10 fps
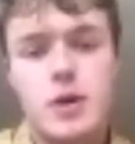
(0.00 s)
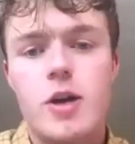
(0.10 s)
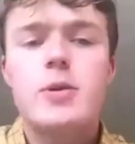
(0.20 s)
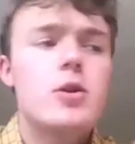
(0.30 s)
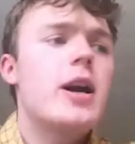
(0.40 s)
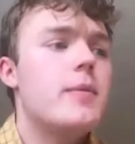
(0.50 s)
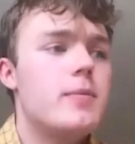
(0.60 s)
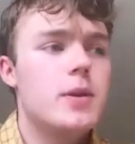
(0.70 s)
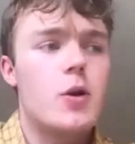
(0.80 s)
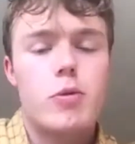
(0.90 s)
I mean, you get, you
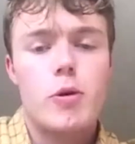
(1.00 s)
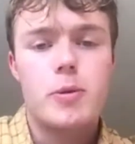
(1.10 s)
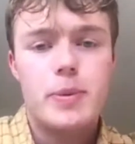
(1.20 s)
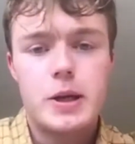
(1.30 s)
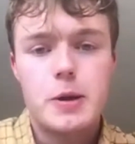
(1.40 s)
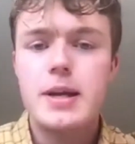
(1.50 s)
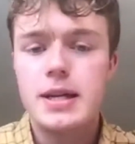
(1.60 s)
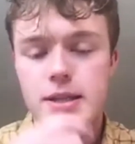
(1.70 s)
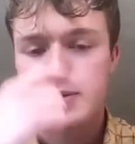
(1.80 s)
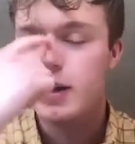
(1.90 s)
know, proper big
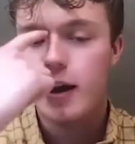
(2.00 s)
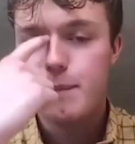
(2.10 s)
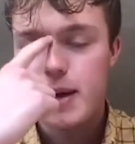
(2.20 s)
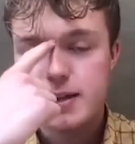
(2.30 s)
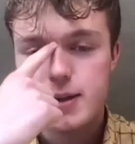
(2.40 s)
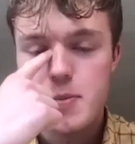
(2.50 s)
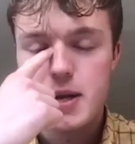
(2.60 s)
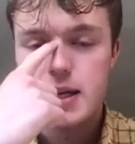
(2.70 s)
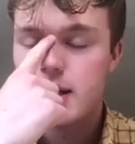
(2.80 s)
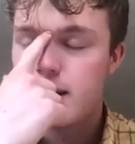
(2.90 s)
comedians as well. Like I've met so
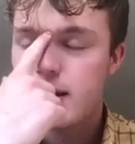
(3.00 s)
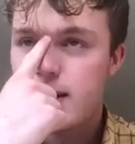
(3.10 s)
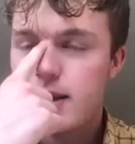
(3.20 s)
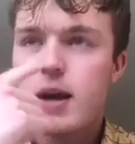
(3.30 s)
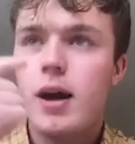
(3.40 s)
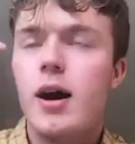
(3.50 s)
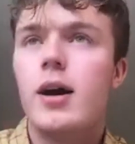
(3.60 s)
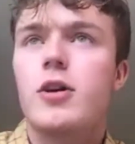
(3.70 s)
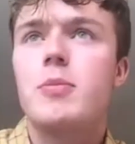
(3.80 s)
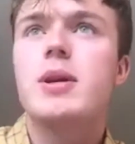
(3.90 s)
many
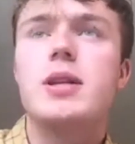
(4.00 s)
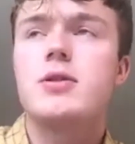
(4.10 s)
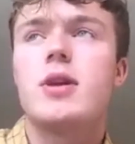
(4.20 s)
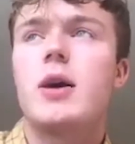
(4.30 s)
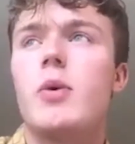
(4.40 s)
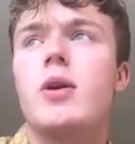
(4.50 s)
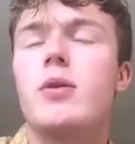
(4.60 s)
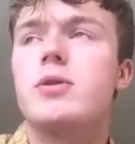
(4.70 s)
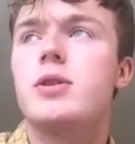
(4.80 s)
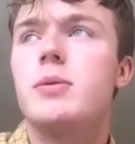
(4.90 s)
comedians who like went on
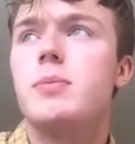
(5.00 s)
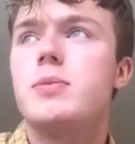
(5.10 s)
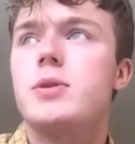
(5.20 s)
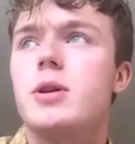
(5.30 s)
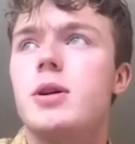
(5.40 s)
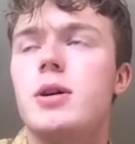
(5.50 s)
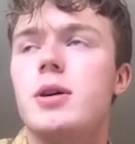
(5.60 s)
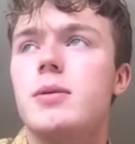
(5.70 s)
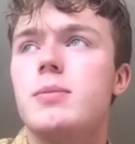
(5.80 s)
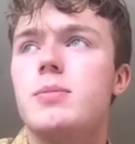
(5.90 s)

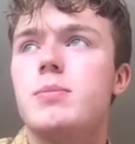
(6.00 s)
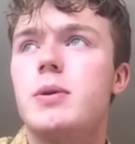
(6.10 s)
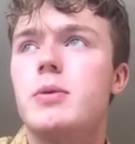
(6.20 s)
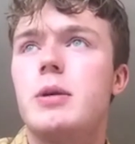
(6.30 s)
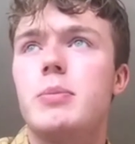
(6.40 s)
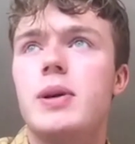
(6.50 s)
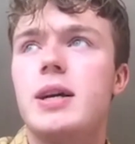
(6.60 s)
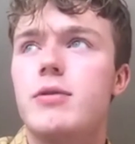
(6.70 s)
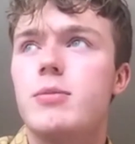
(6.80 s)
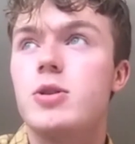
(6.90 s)
to be really
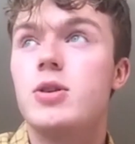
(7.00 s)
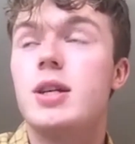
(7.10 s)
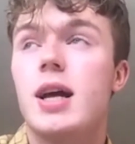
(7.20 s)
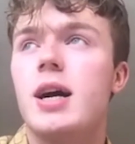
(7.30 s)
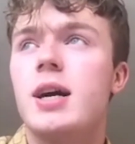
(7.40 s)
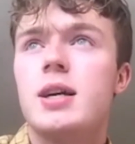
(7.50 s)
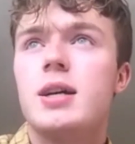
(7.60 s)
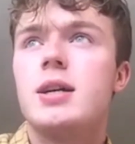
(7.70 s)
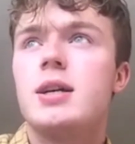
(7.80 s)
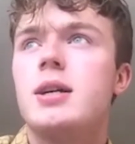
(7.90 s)
big from doing that.
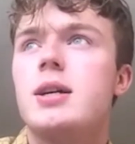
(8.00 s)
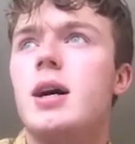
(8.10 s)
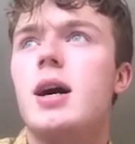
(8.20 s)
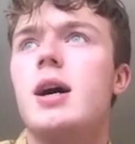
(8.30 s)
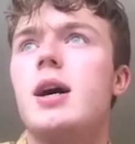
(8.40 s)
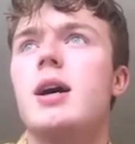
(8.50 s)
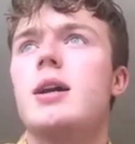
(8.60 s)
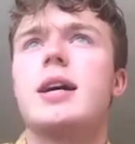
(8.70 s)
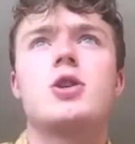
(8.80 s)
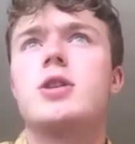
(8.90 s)

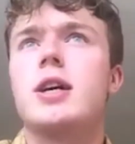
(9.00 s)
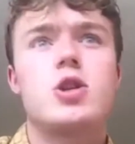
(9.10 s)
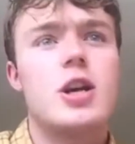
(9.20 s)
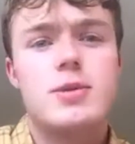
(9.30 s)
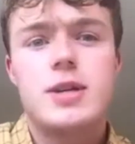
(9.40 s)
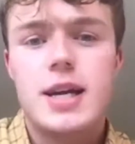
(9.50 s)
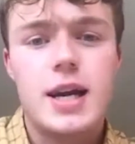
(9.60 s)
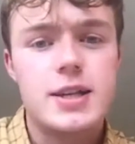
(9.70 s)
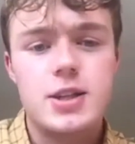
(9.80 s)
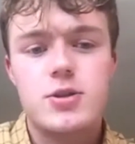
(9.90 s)
Like James
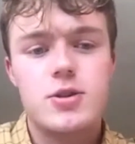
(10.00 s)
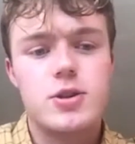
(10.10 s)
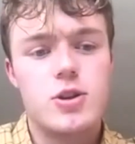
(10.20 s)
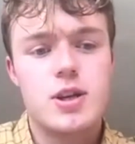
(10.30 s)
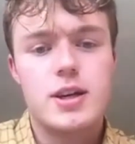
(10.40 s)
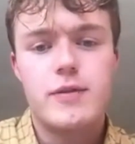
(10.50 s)
Acast used to do it.